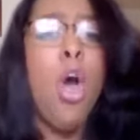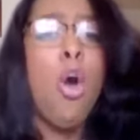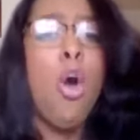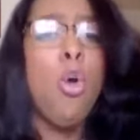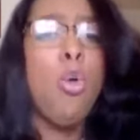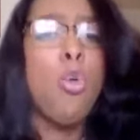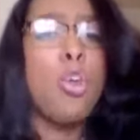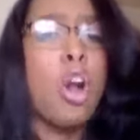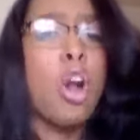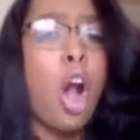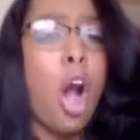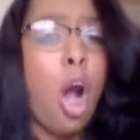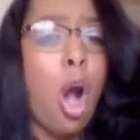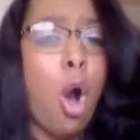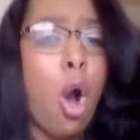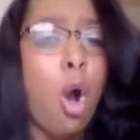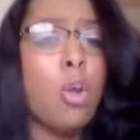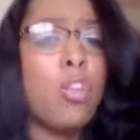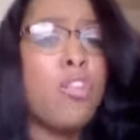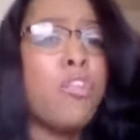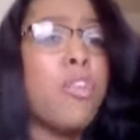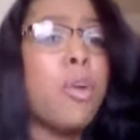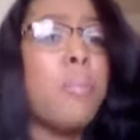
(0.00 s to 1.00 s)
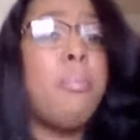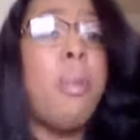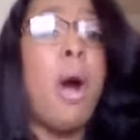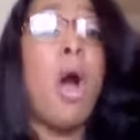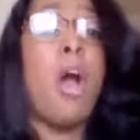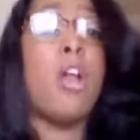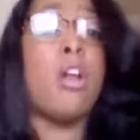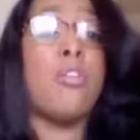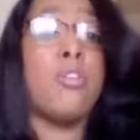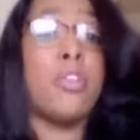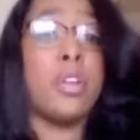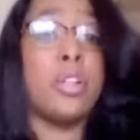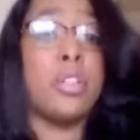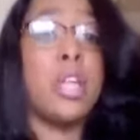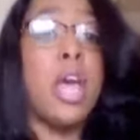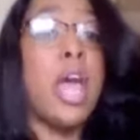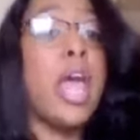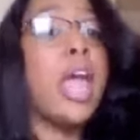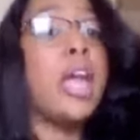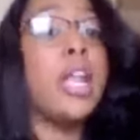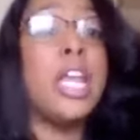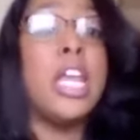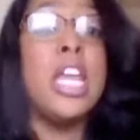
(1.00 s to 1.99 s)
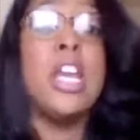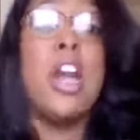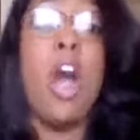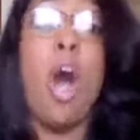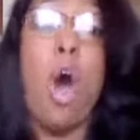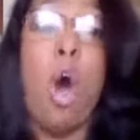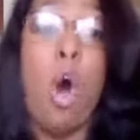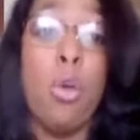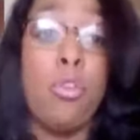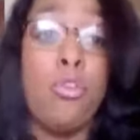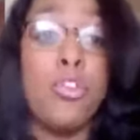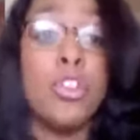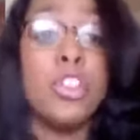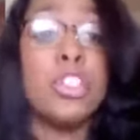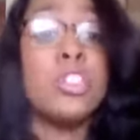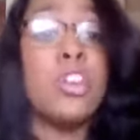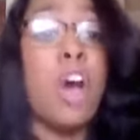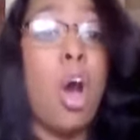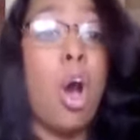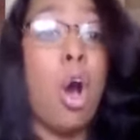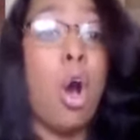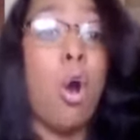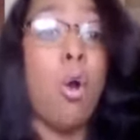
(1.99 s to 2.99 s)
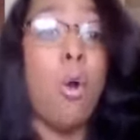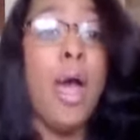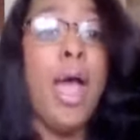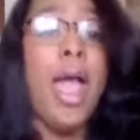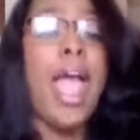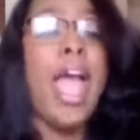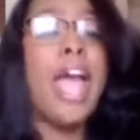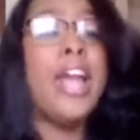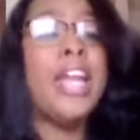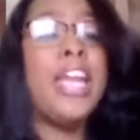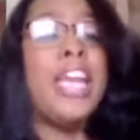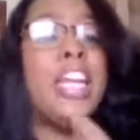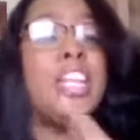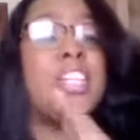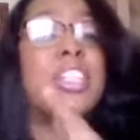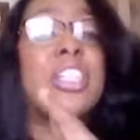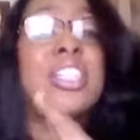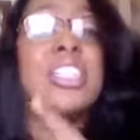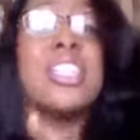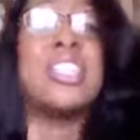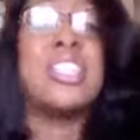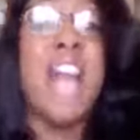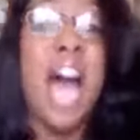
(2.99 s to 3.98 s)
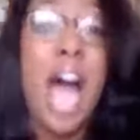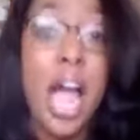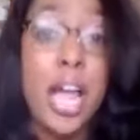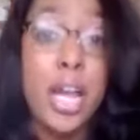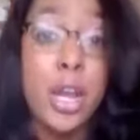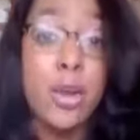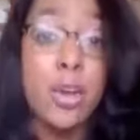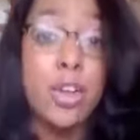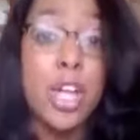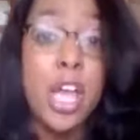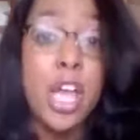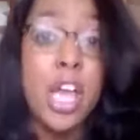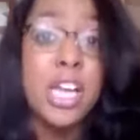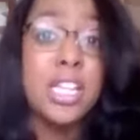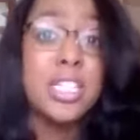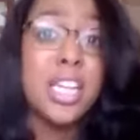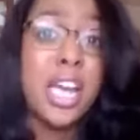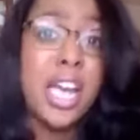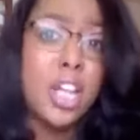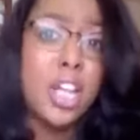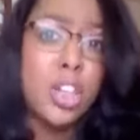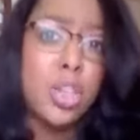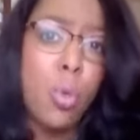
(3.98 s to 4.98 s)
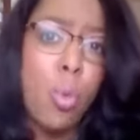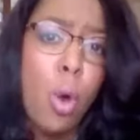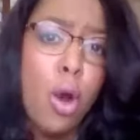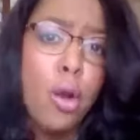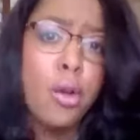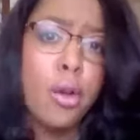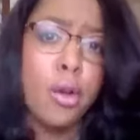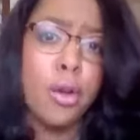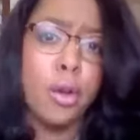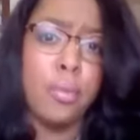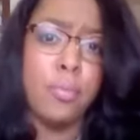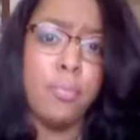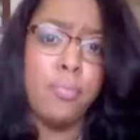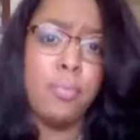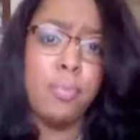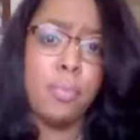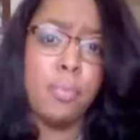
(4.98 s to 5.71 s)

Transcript: Who called for Barnabas and he called for Saul and he desired to hear the word.